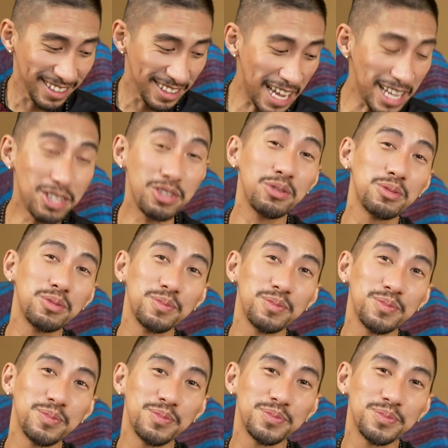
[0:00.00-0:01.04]
they do.
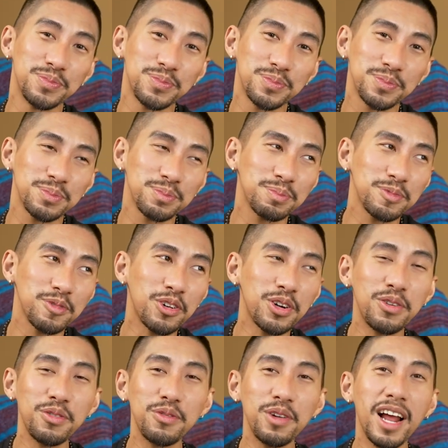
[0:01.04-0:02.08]

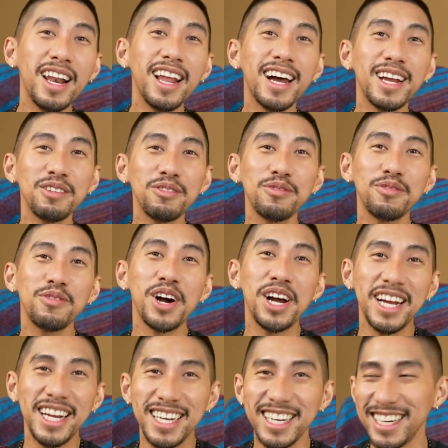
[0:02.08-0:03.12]
For a lot of
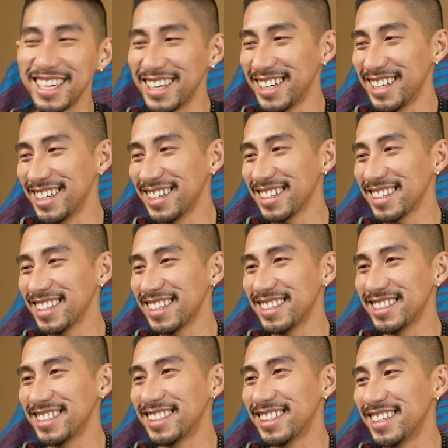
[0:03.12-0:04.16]
fun, okay,
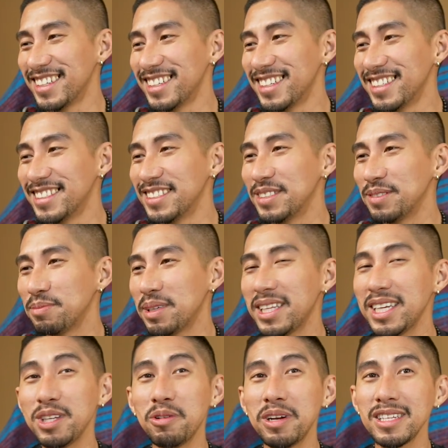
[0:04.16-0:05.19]
but
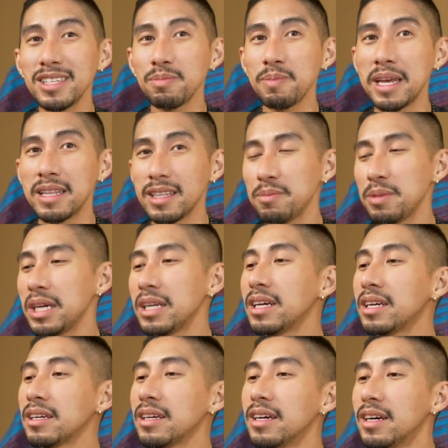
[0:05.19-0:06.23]
they don't want to spend. I'm
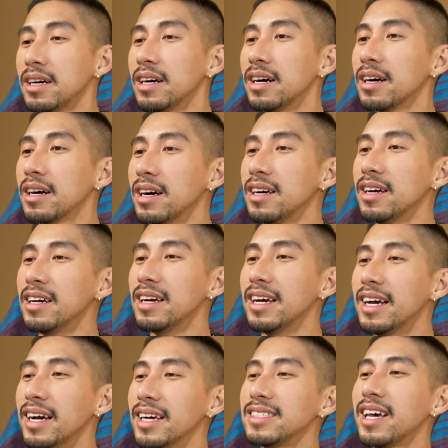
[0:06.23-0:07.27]
kidding. Okay.
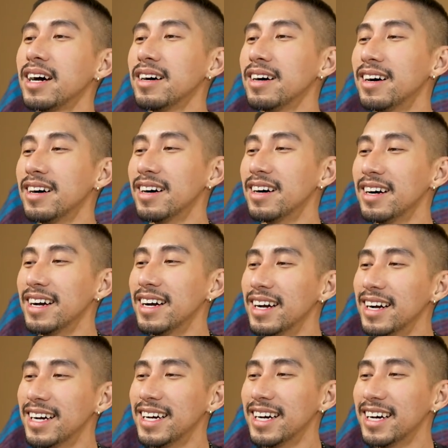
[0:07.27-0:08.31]
So
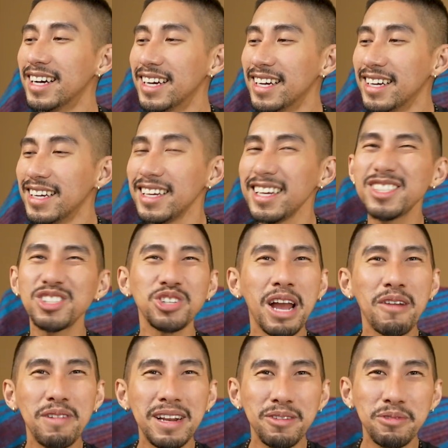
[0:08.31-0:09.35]
it's
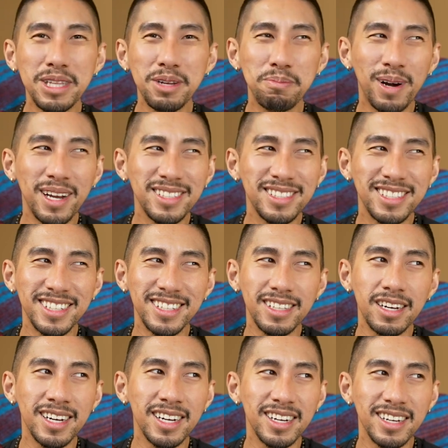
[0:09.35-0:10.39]
traveling with a budget.
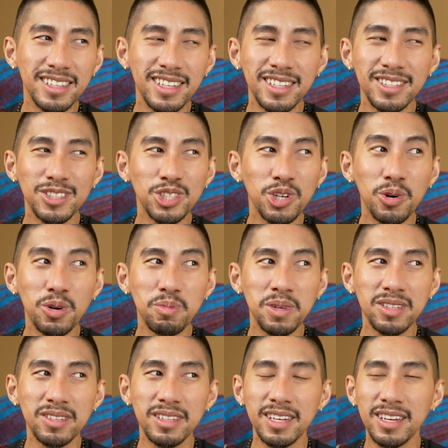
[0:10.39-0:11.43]
Ah, that choked
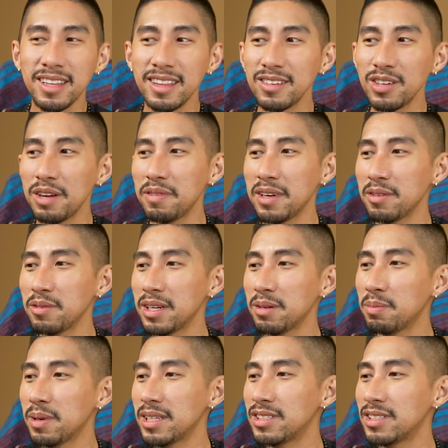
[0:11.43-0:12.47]
me to death. Traveling with
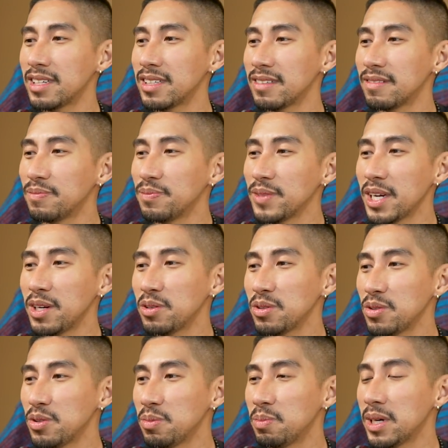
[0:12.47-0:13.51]
a budget. I
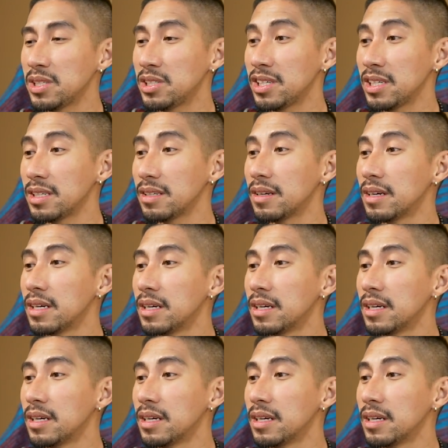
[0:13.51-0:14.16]
don't do budget.